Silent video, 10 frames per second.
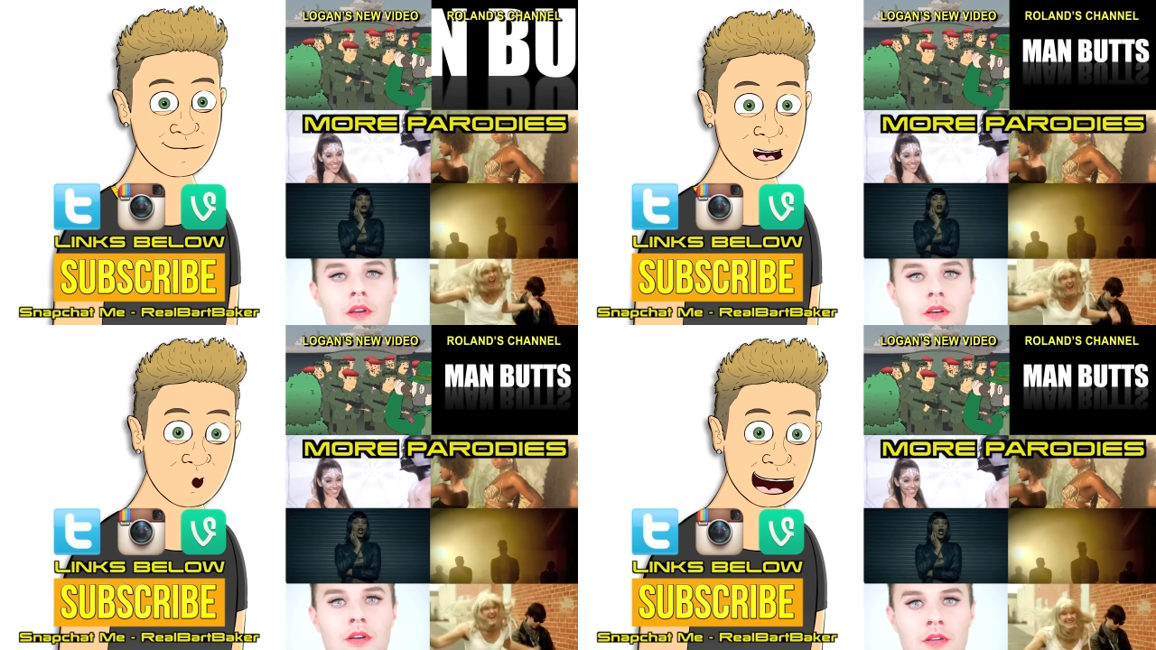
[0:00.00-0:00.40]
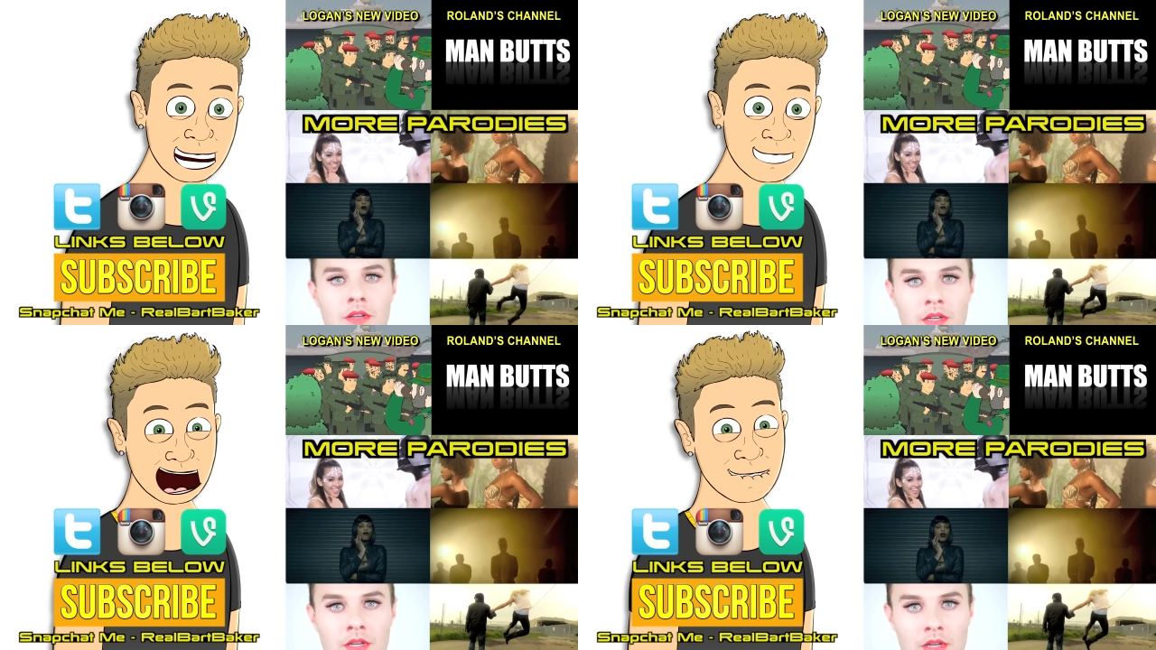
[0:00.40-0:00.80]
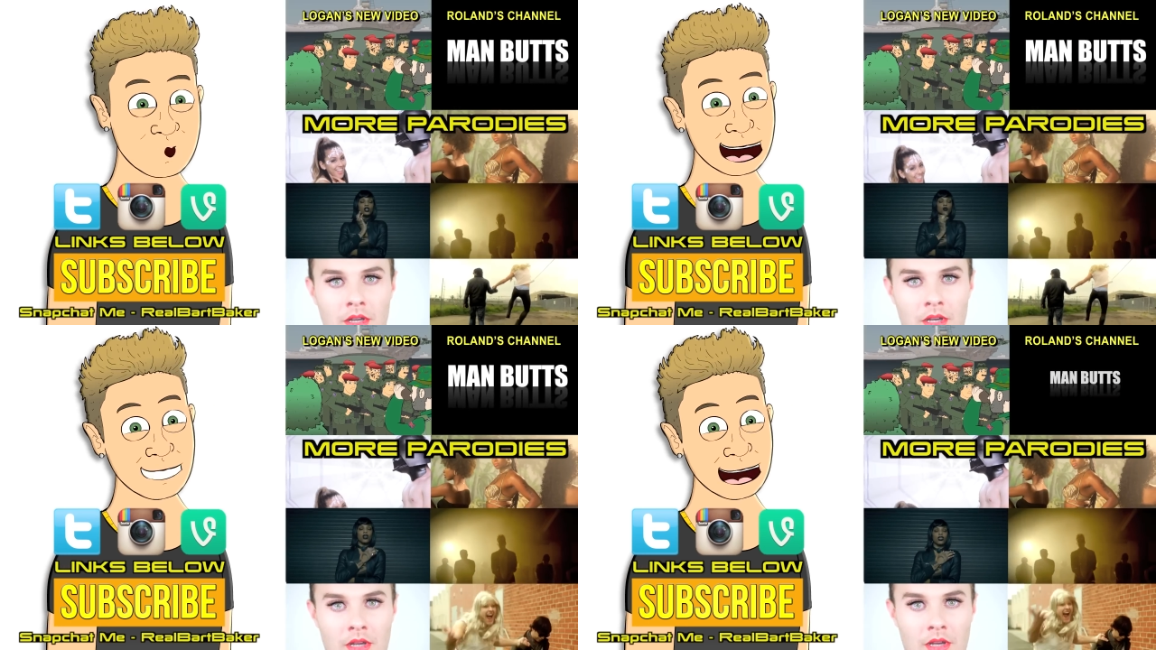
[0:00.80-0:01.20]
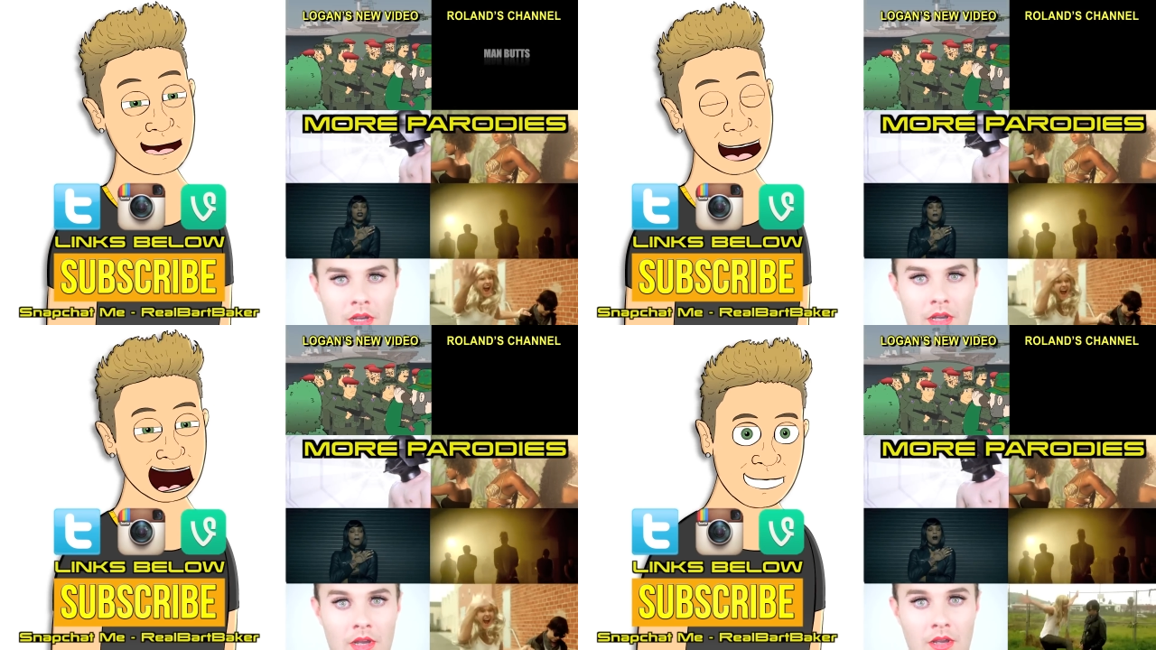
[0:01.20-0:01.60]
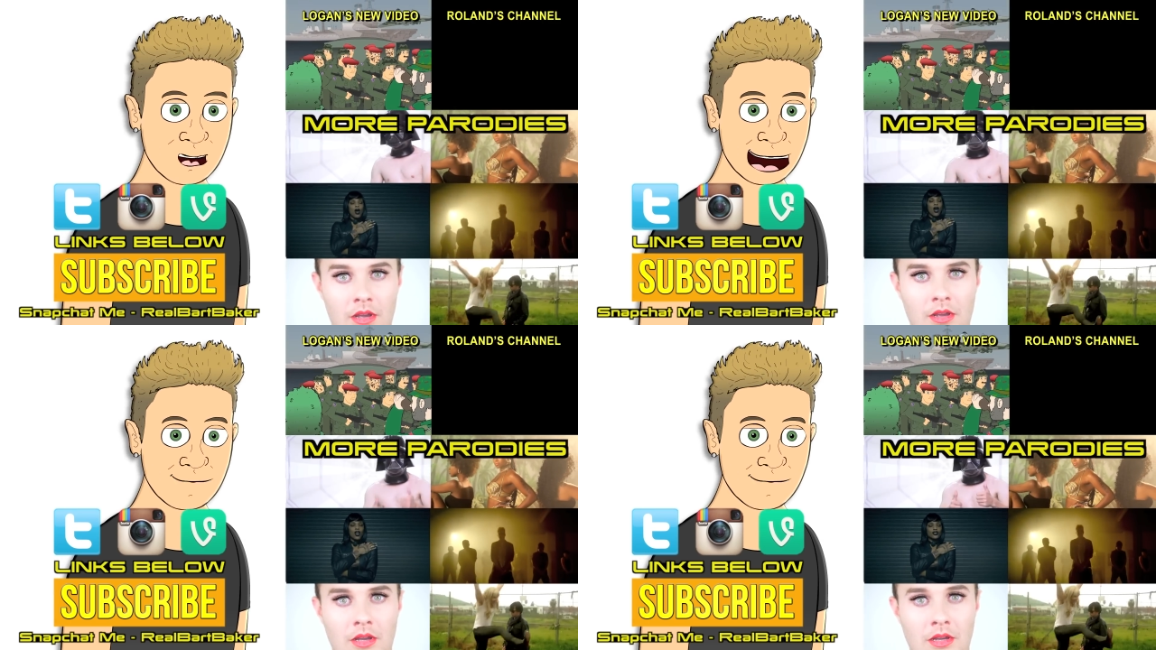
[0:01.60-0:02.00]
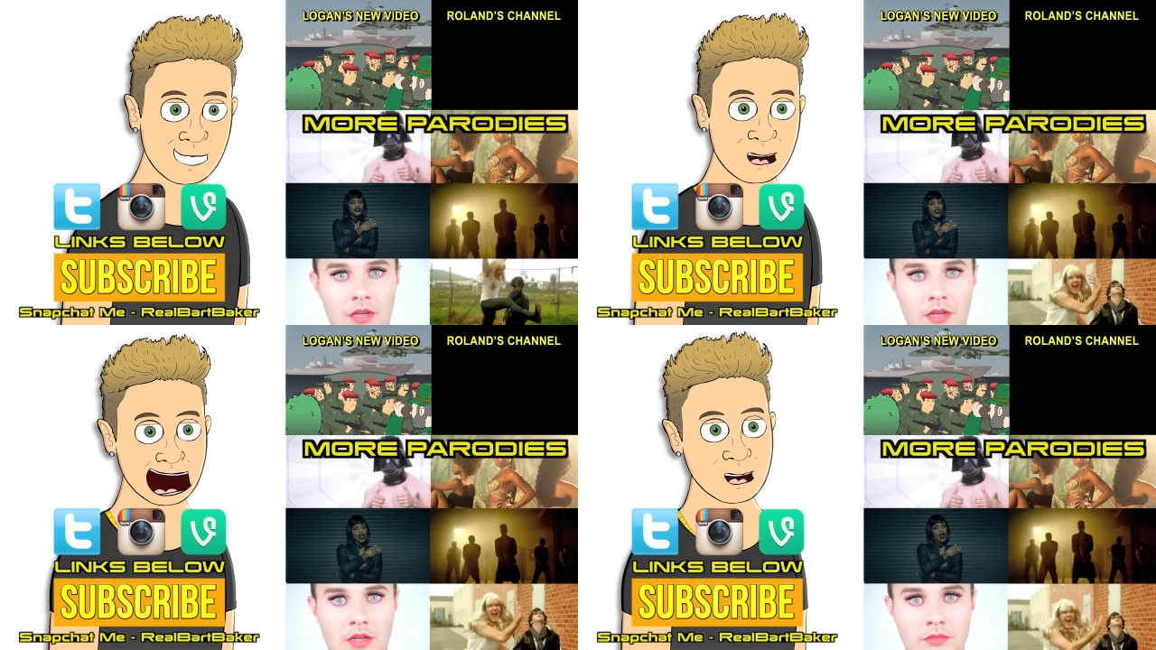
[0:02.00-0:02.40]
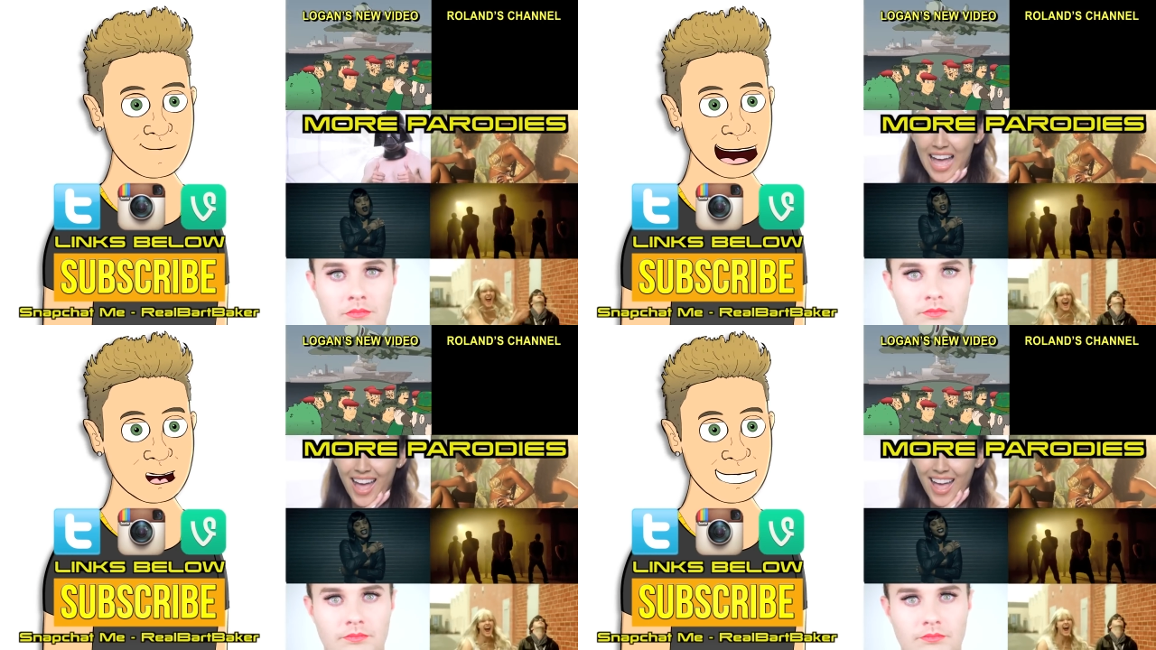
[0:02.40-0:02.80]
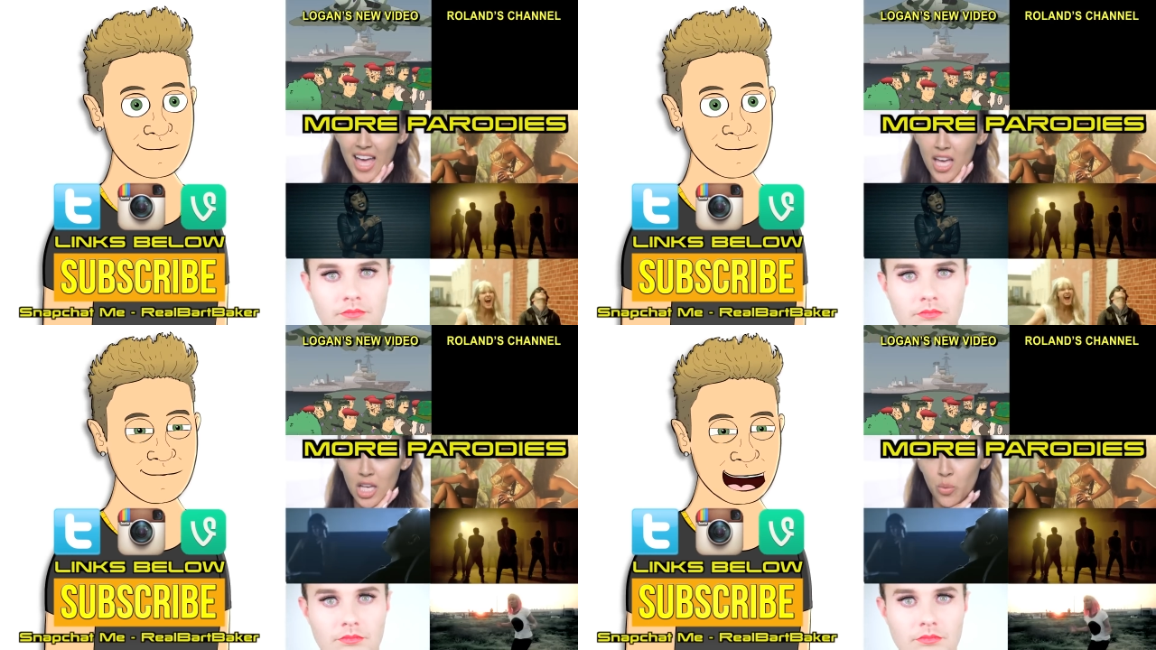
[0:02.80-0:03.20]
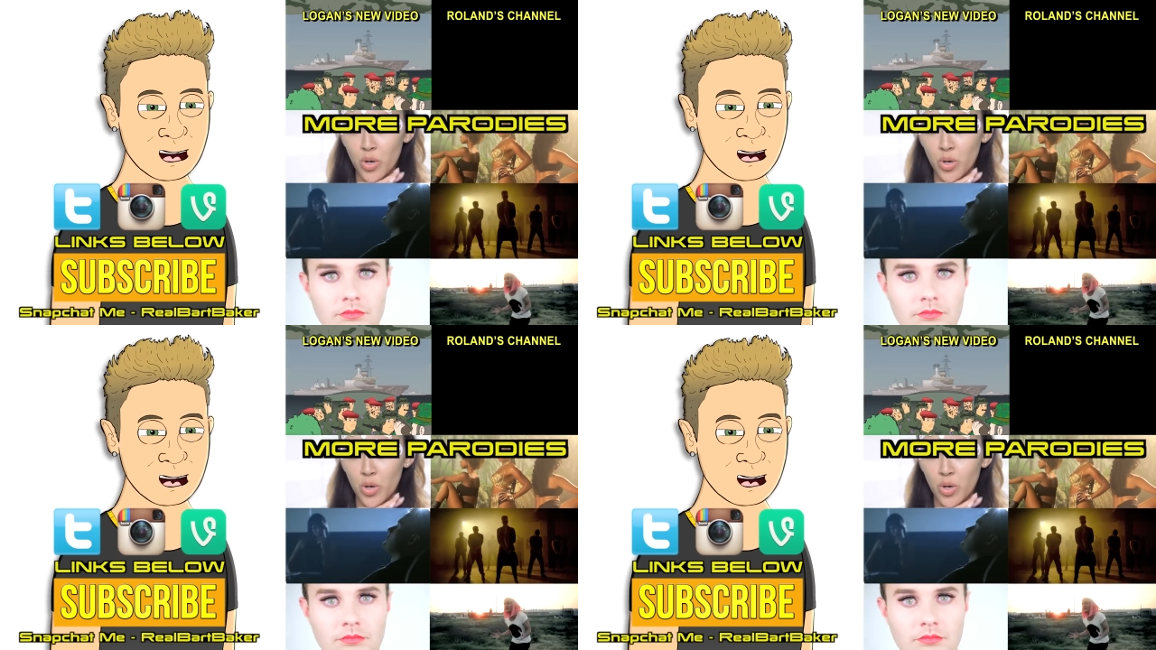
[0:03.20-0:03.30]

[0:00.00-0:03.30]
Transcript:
Speaker 1: Yo guys, thanks for watching my Hunger Games trailer parody.